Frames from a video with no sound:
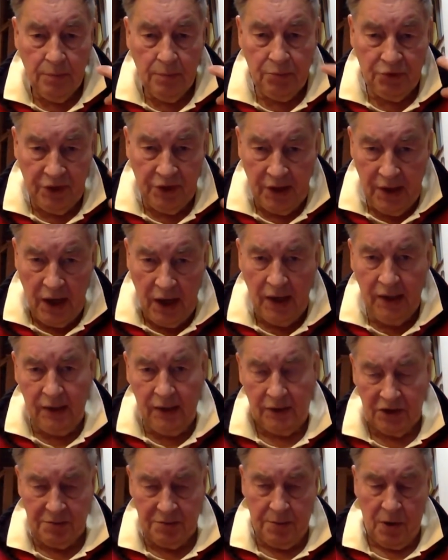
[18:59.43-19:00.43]

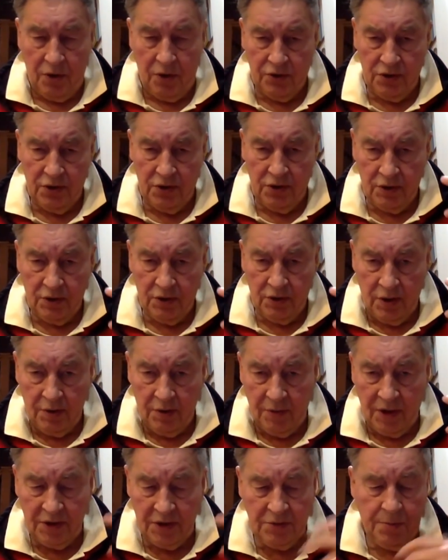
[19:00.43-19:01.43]
prenatal exposure
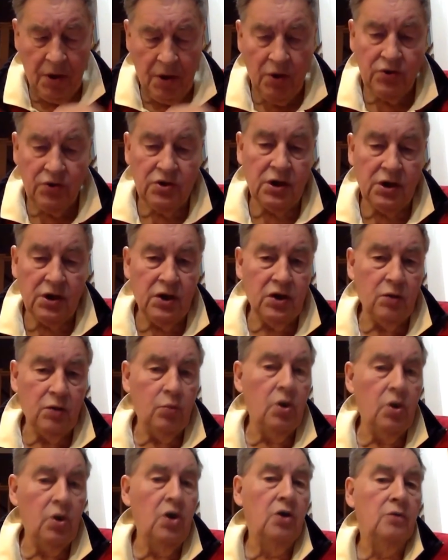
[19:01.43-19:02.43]
in the